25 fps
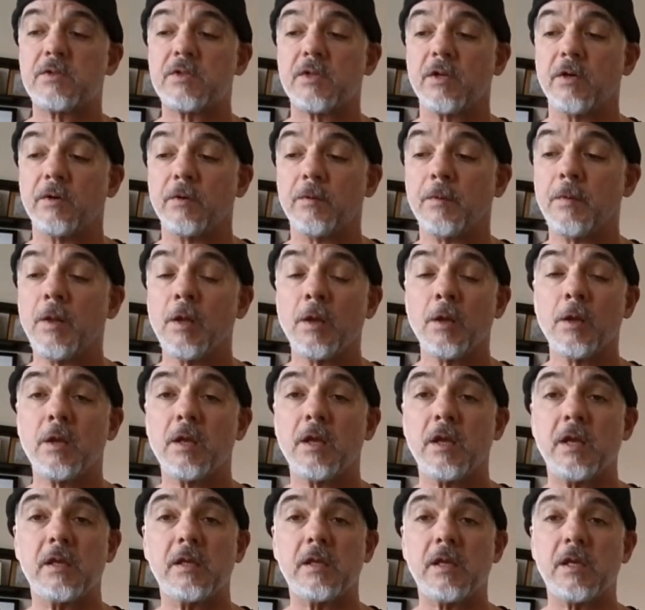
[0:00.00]
So
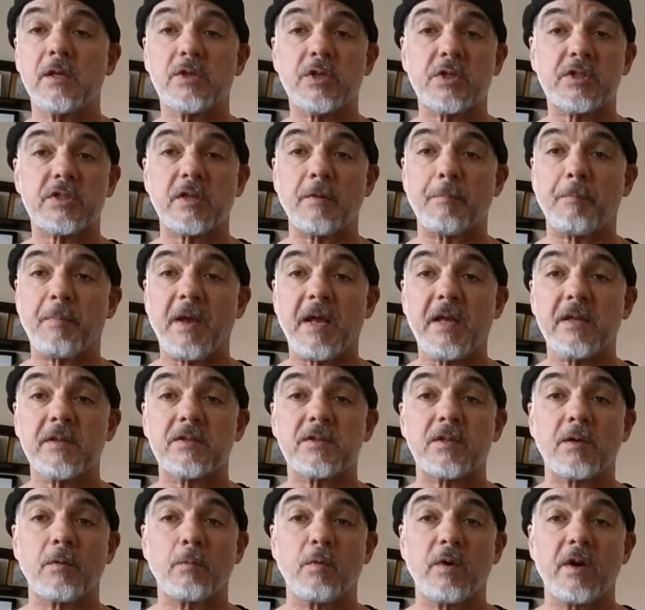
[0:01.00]
it just
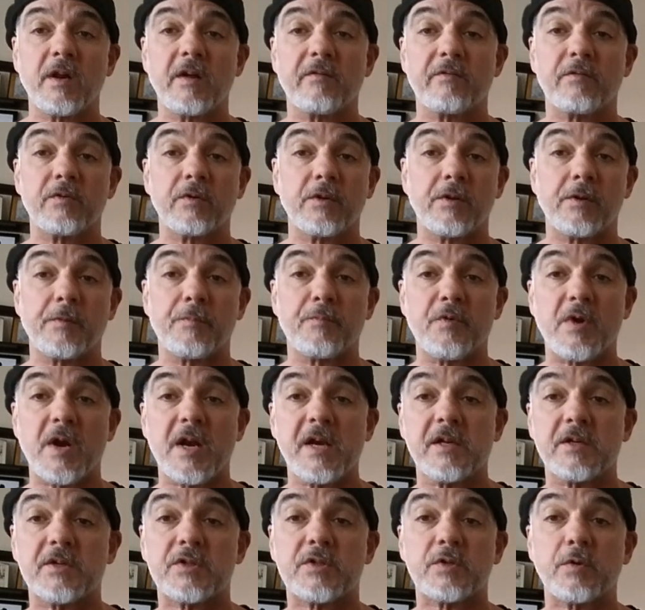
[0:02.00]
depends on whatever the
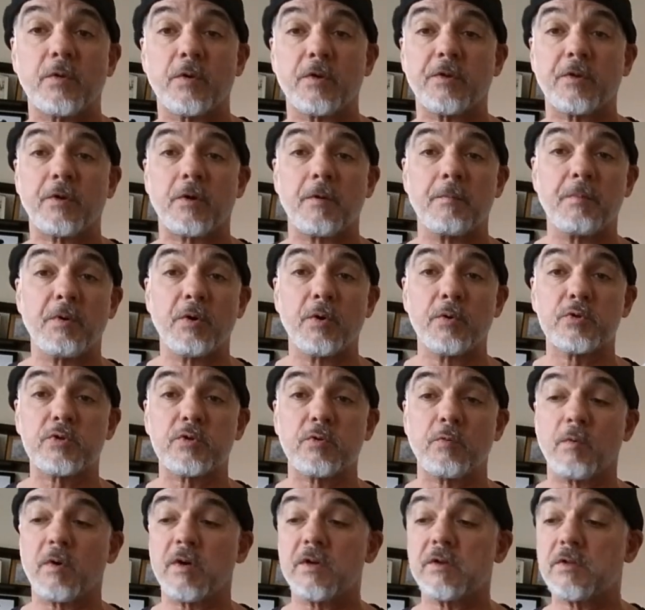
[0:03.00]
librettist or the
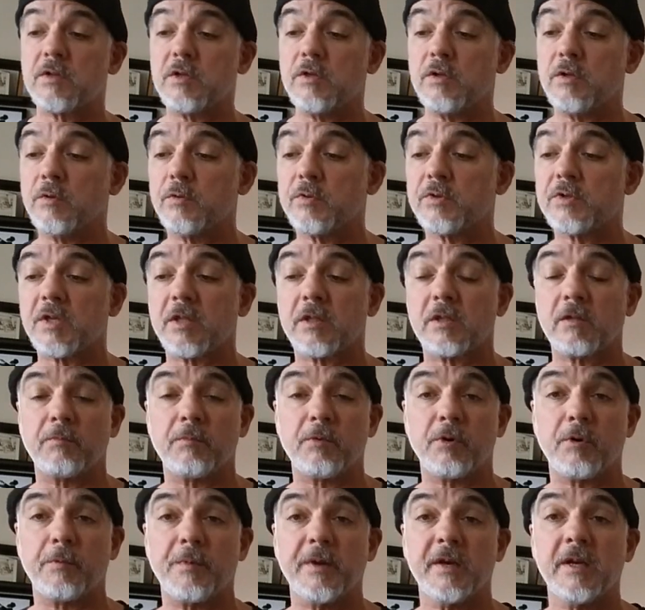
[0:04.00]
composer wanted to use at the
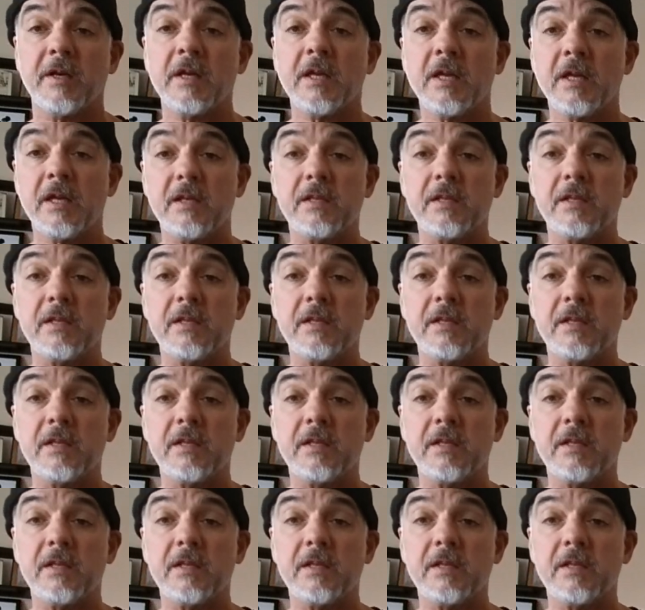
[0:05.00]
moment.